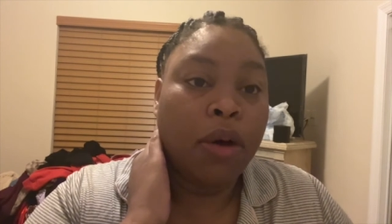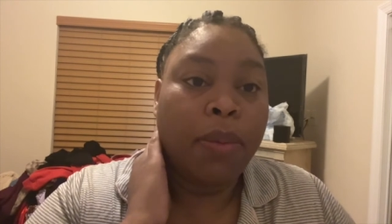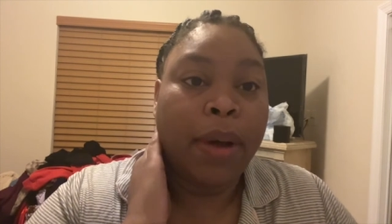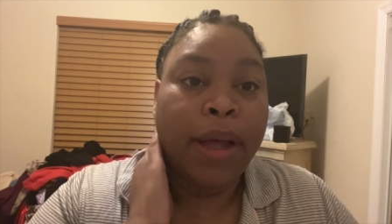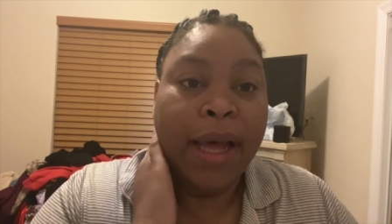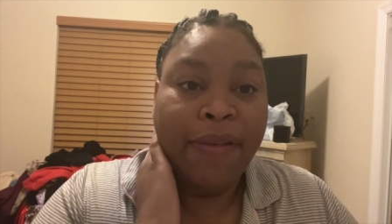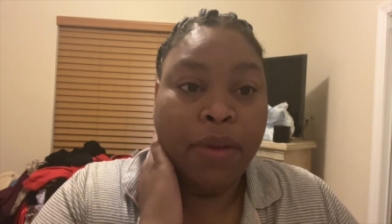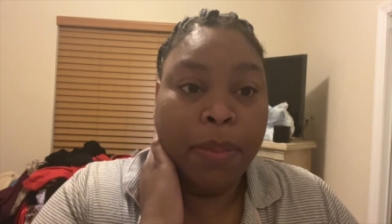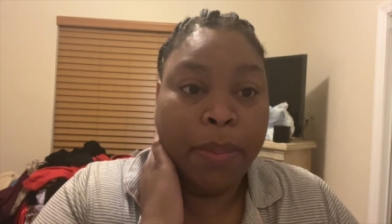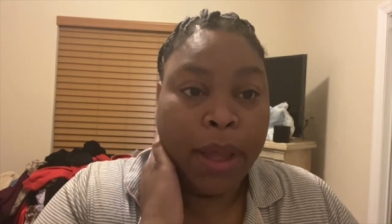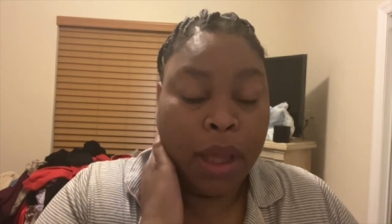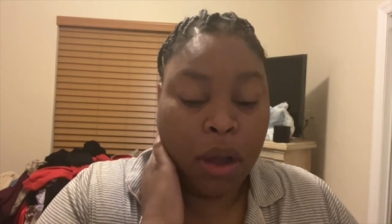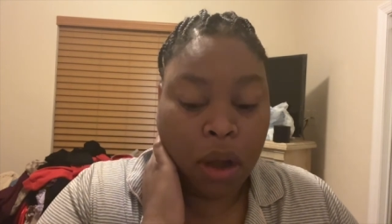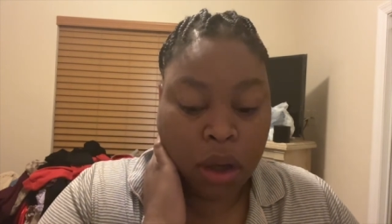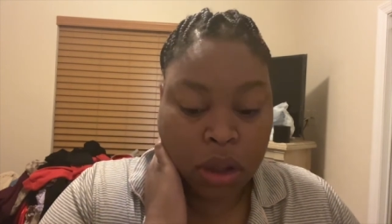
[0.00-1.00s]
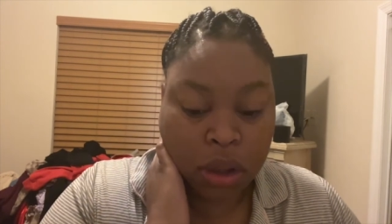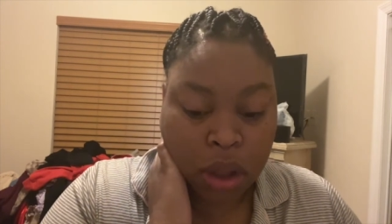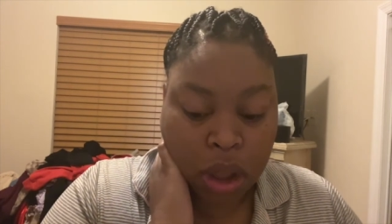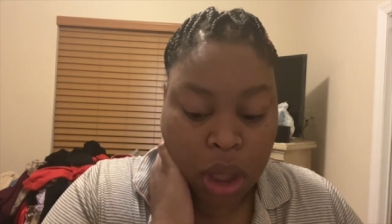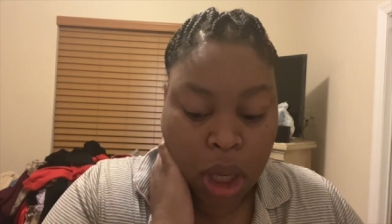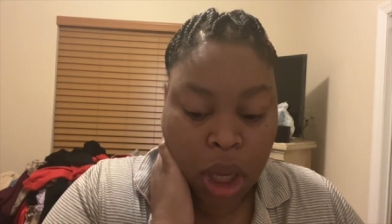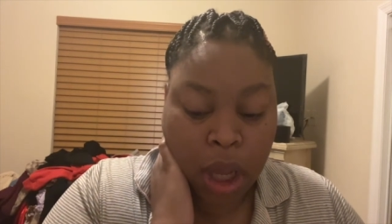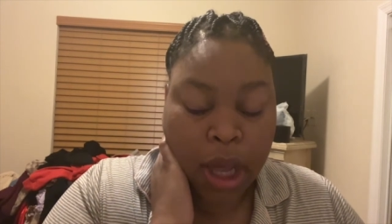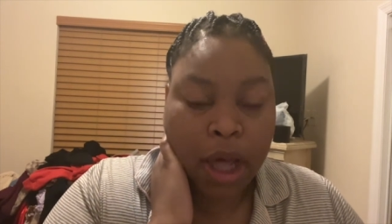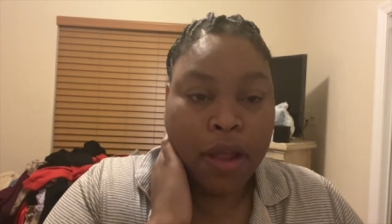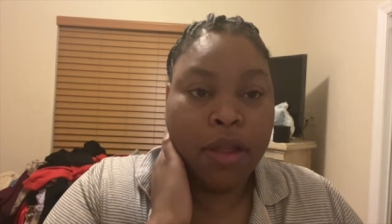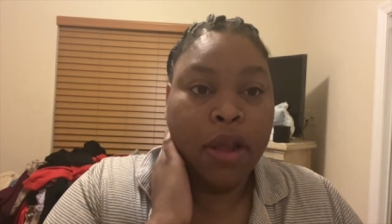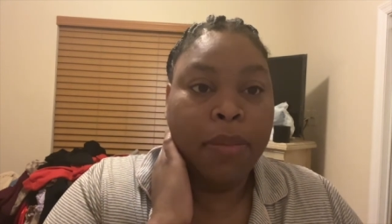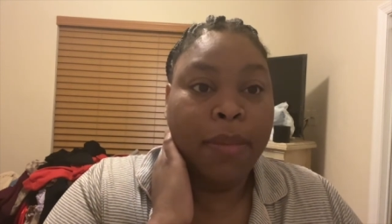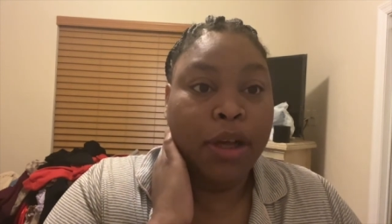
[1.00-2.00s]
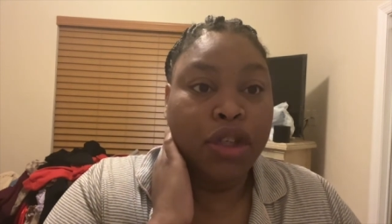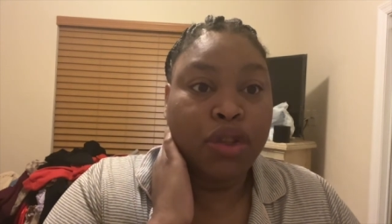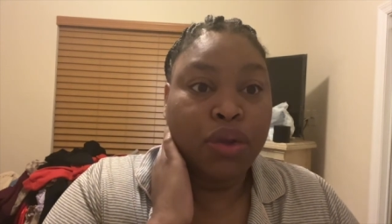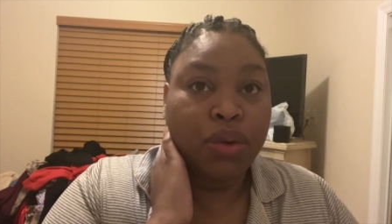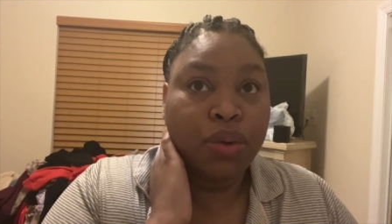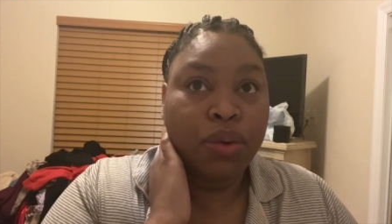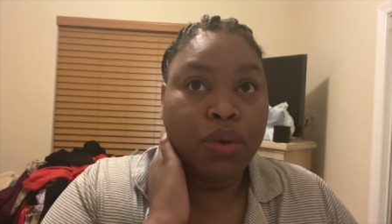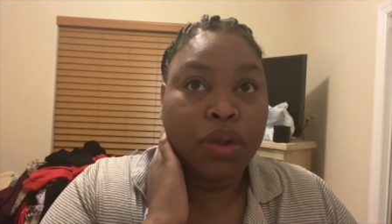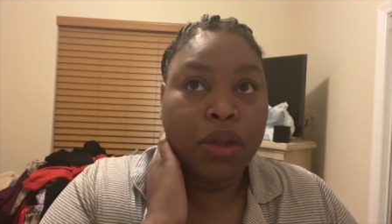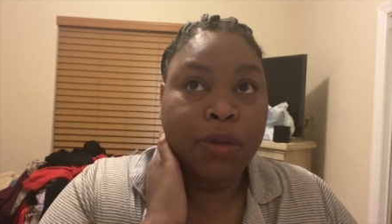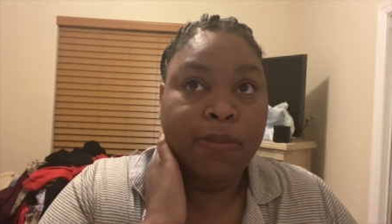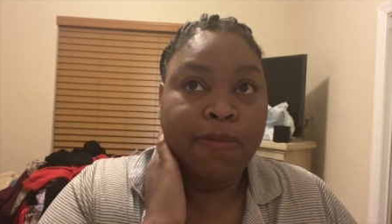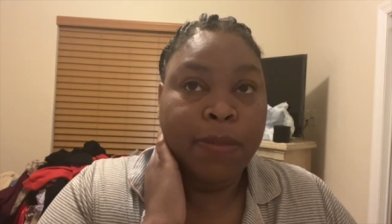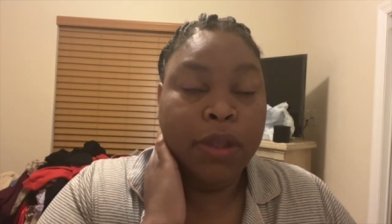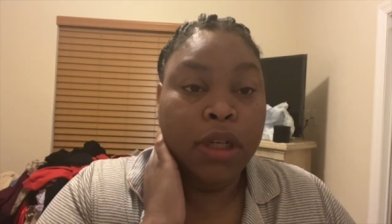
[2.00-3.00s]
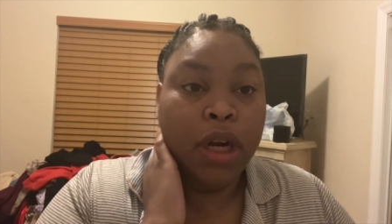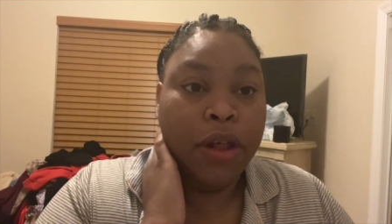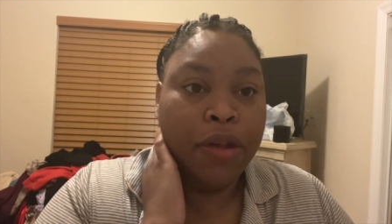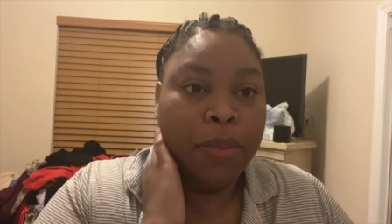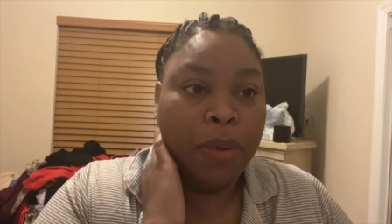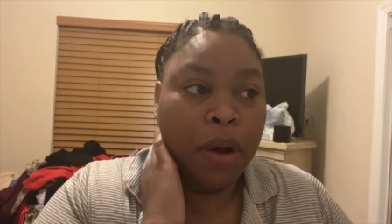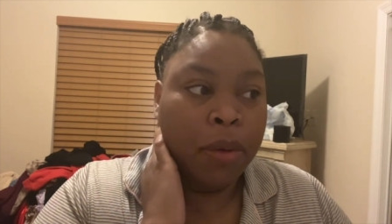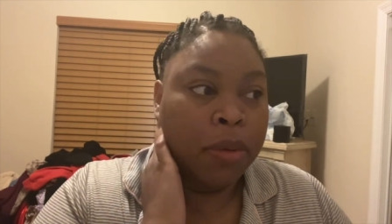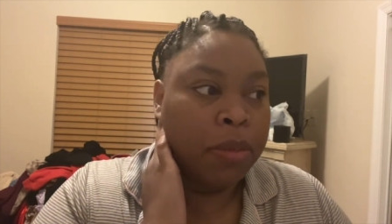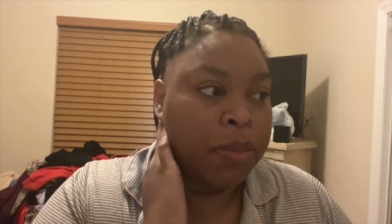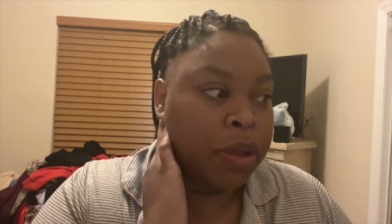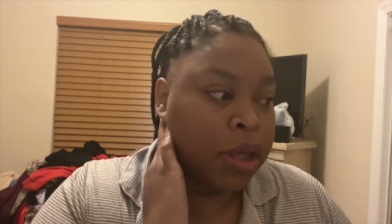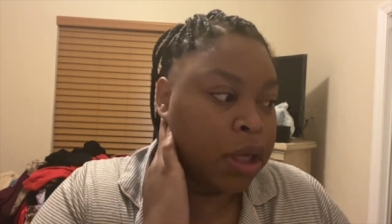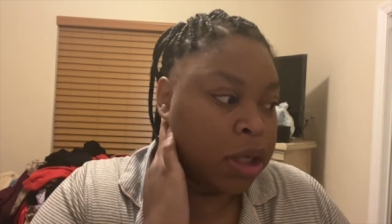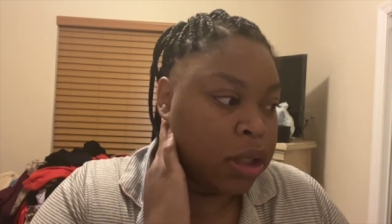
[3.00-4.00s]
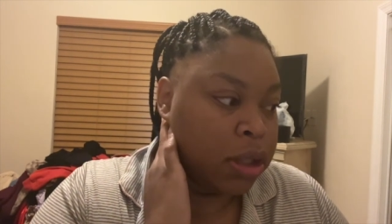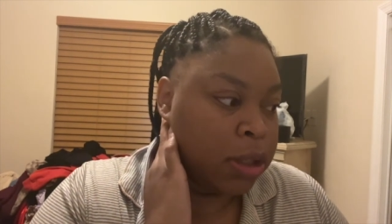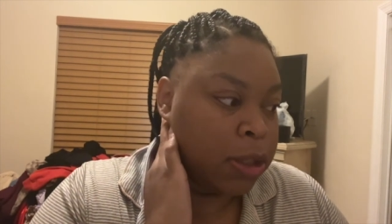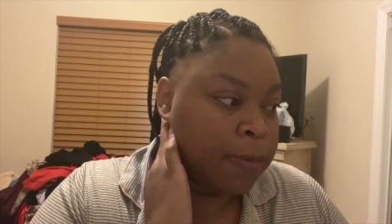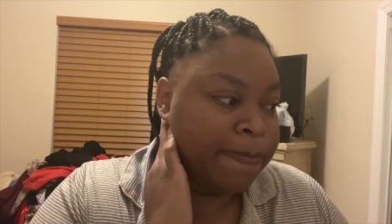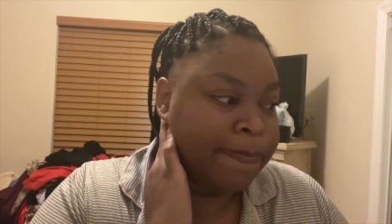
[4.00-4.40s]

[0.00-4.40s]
mind having paint on. And then my shoes is another problem because